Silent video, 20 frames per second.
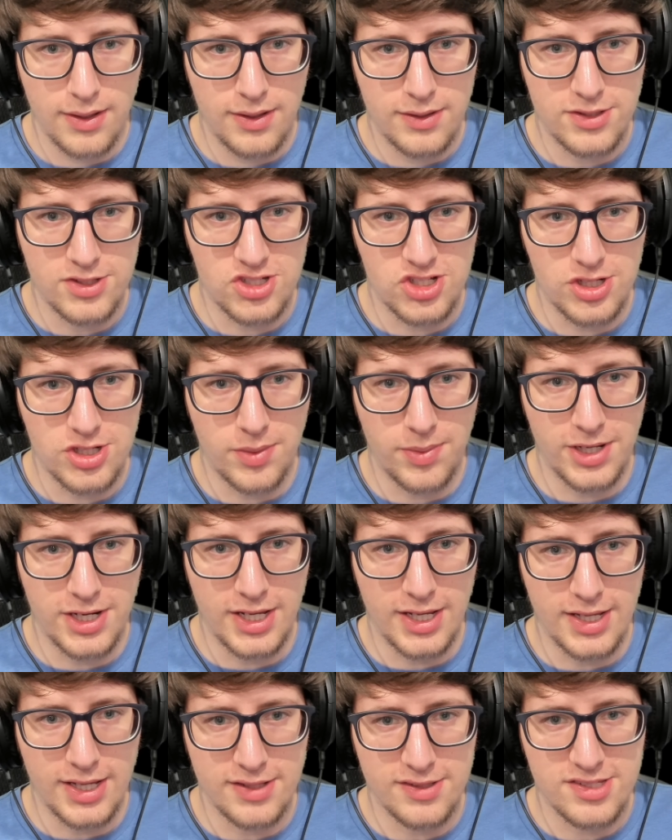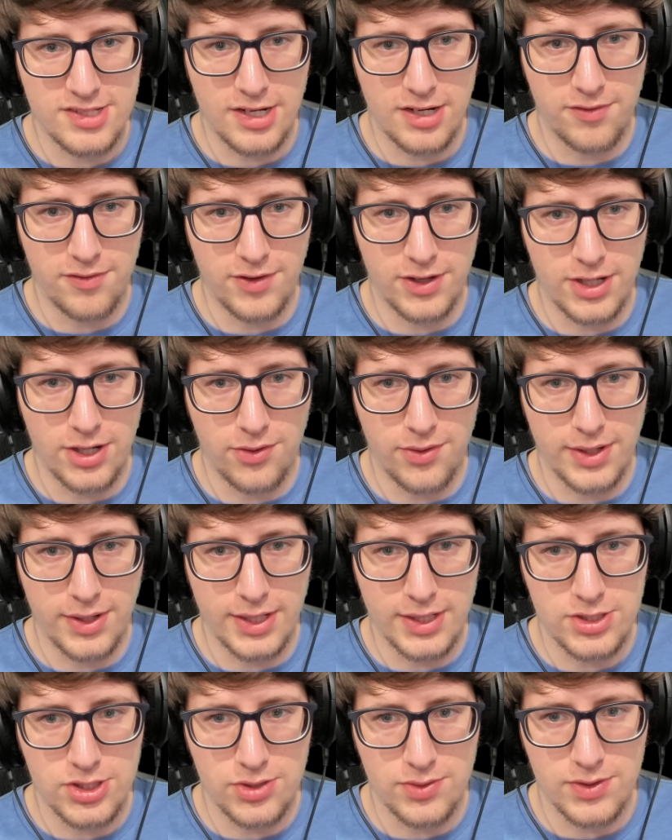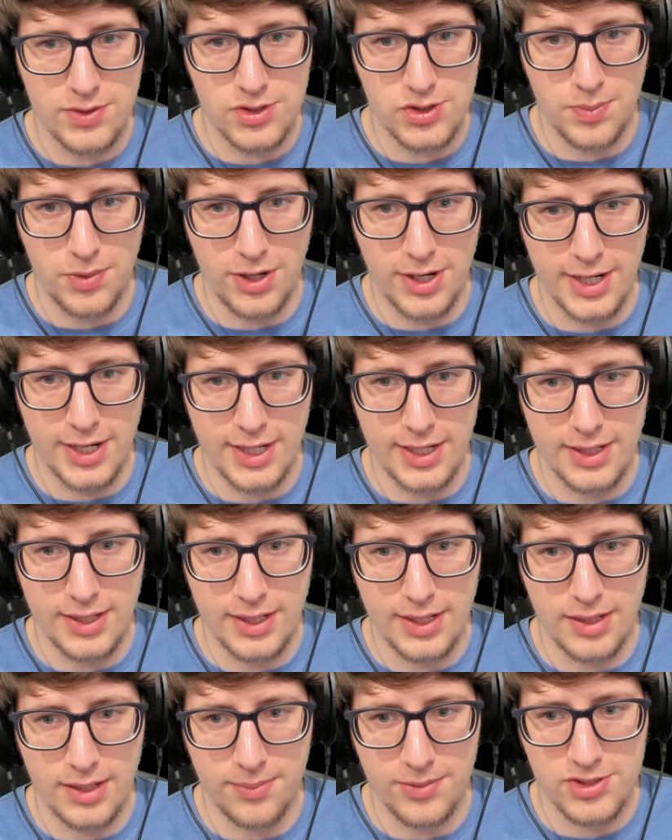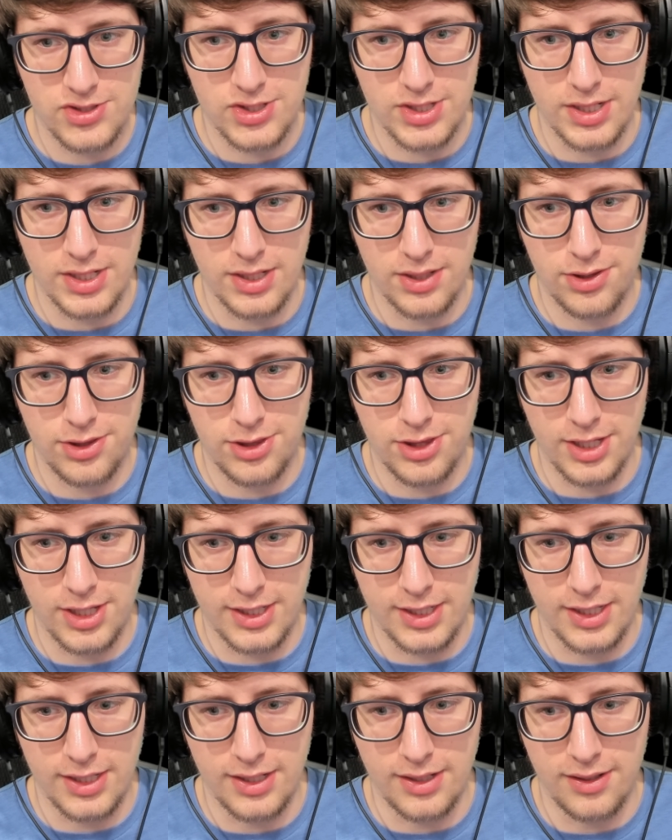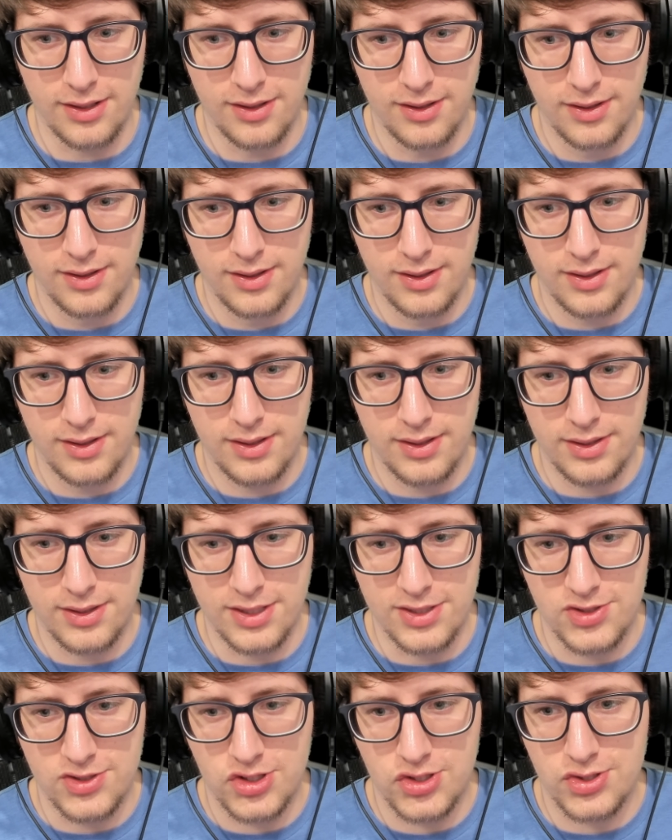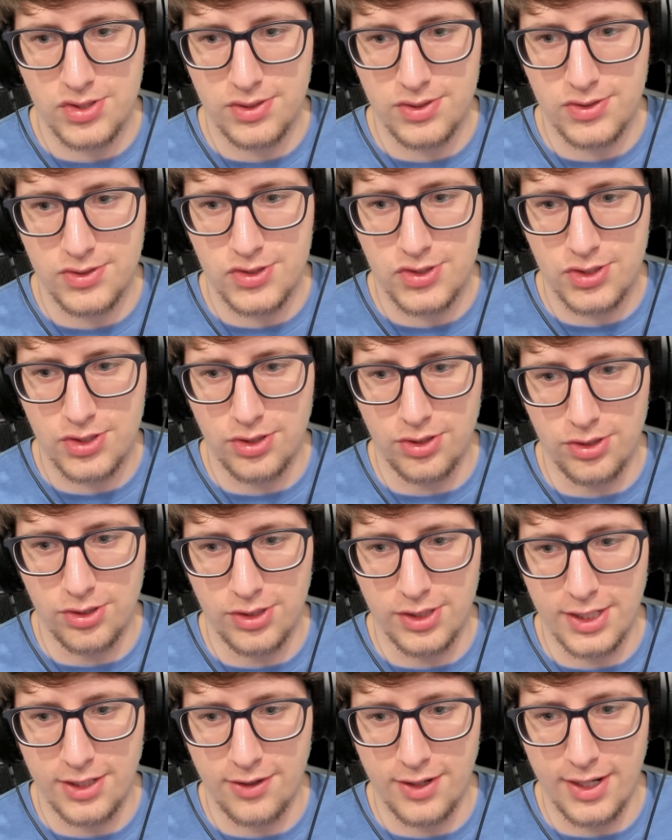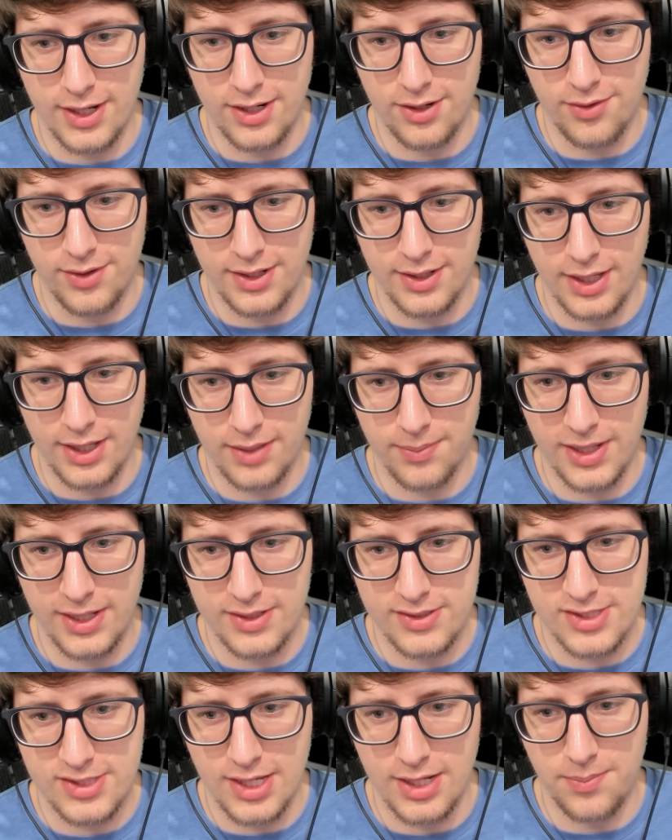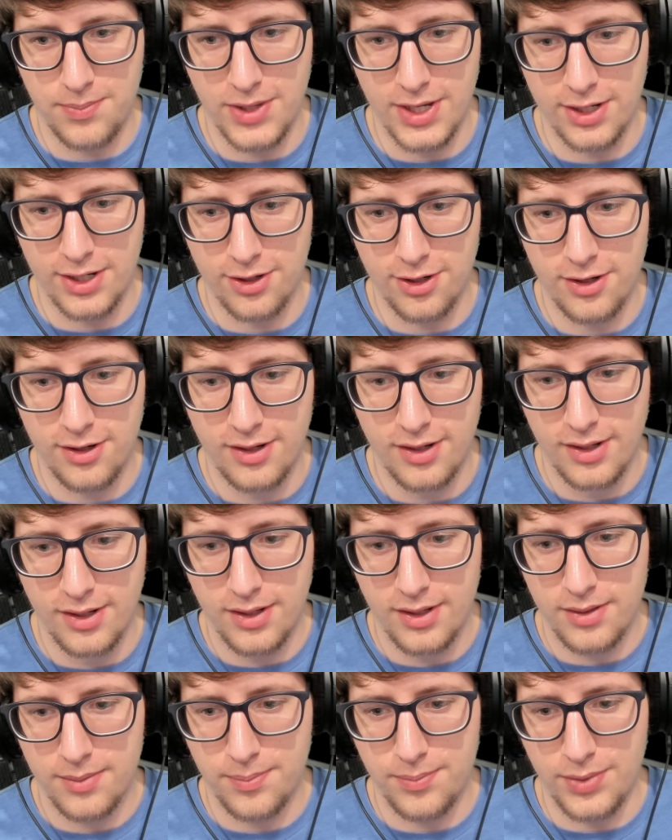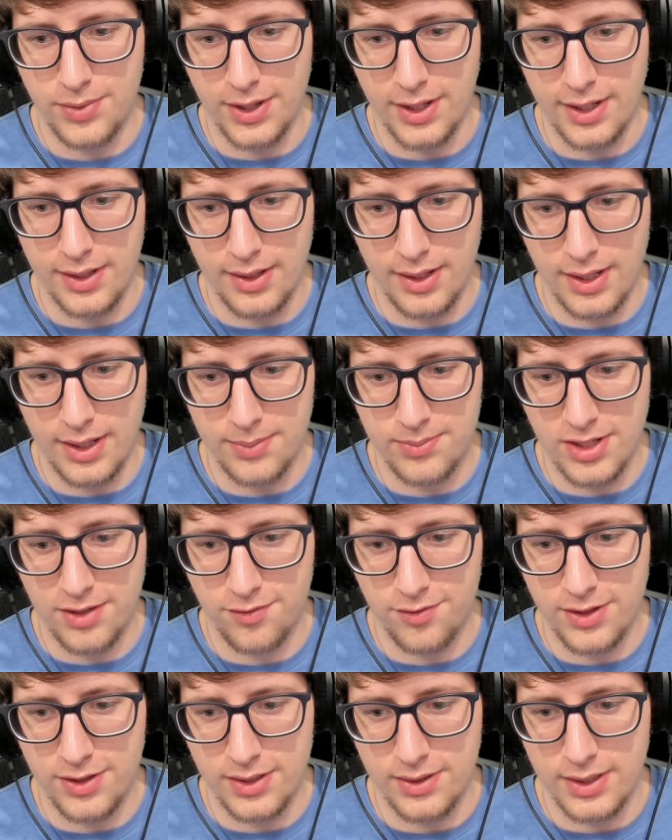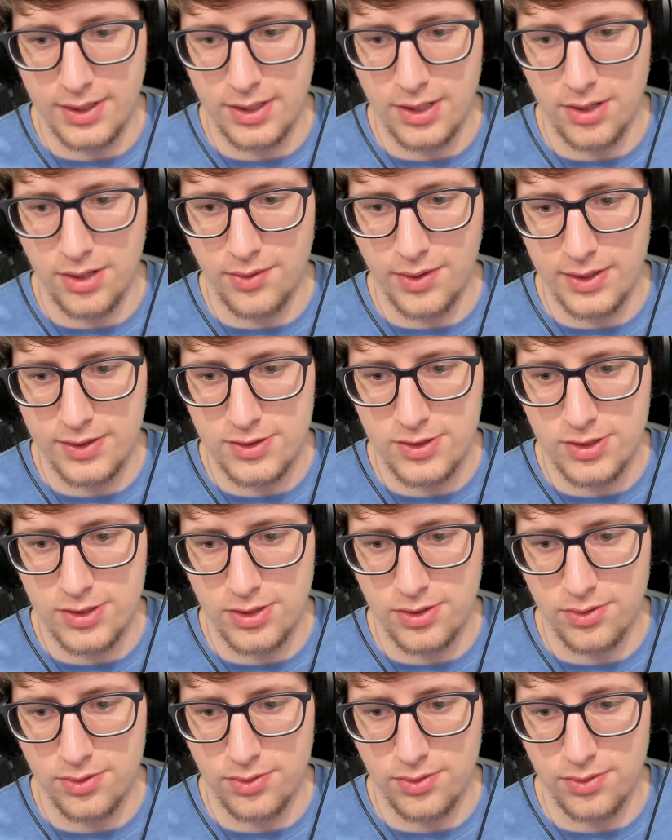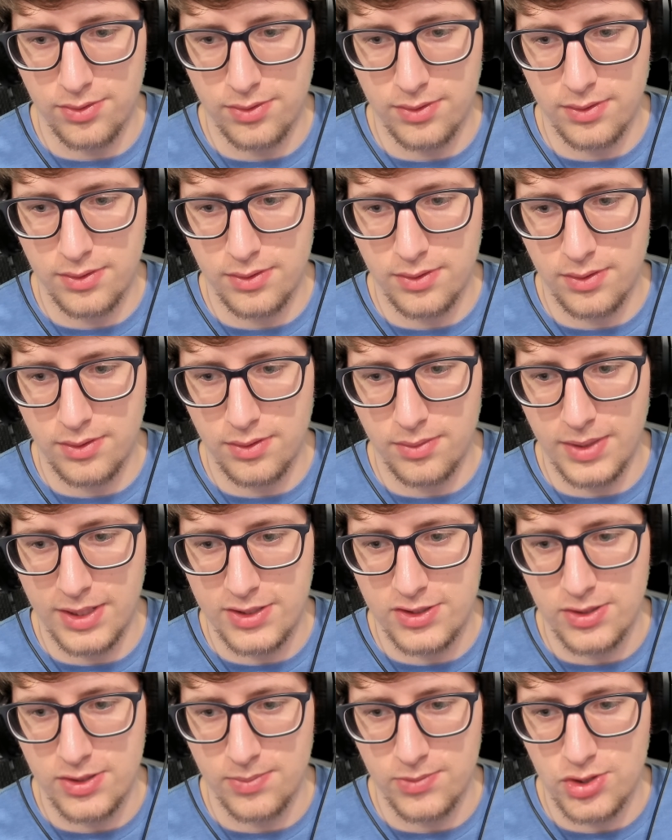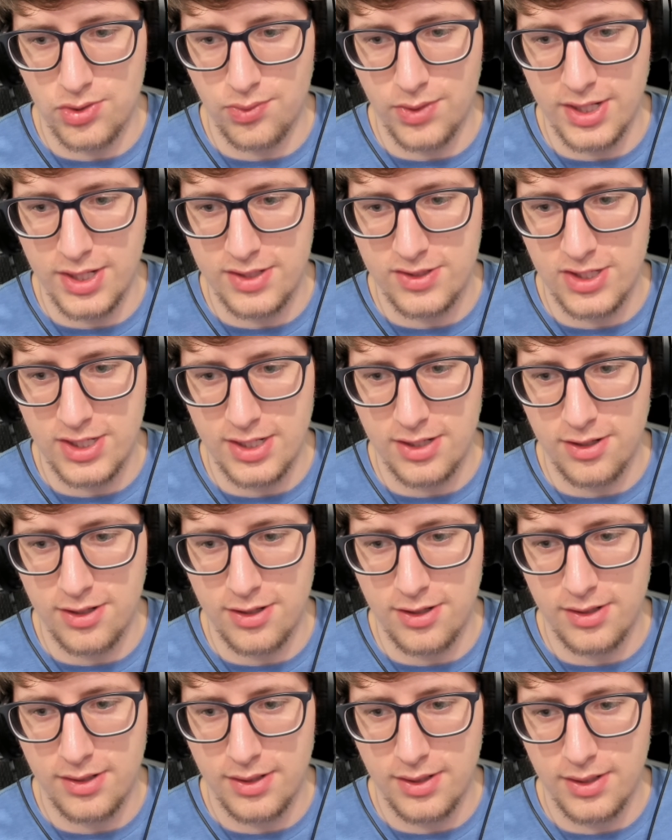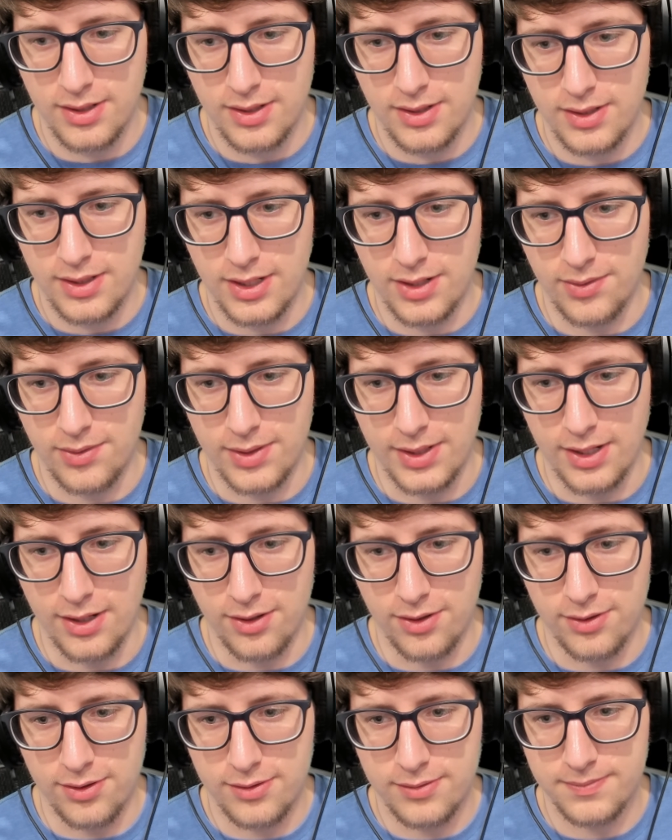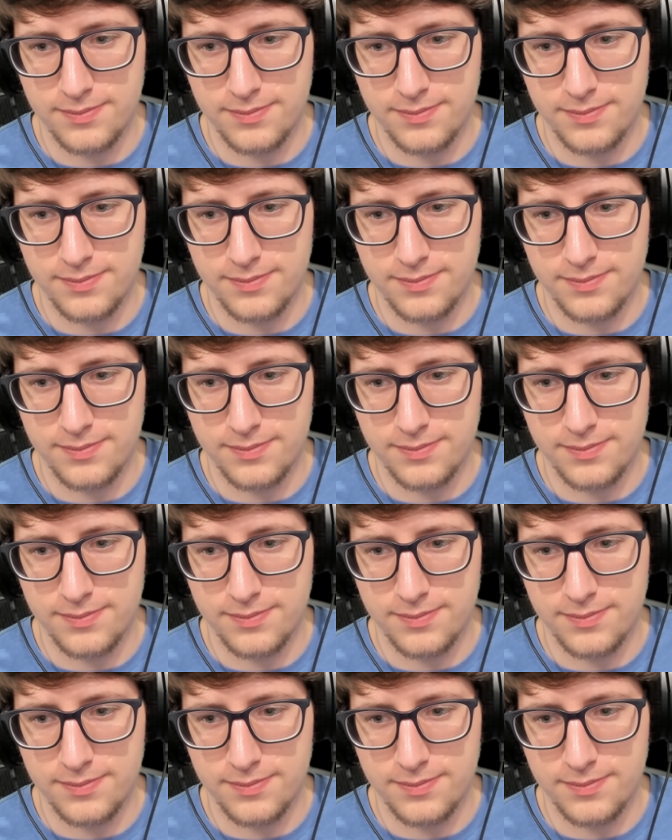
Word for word: Distribute it instead of it going into his brain. And I'm just gonna thicken this skull here. I don't want to like make his head bigger, but I'm definitely going to make some tweaks here. Here we go.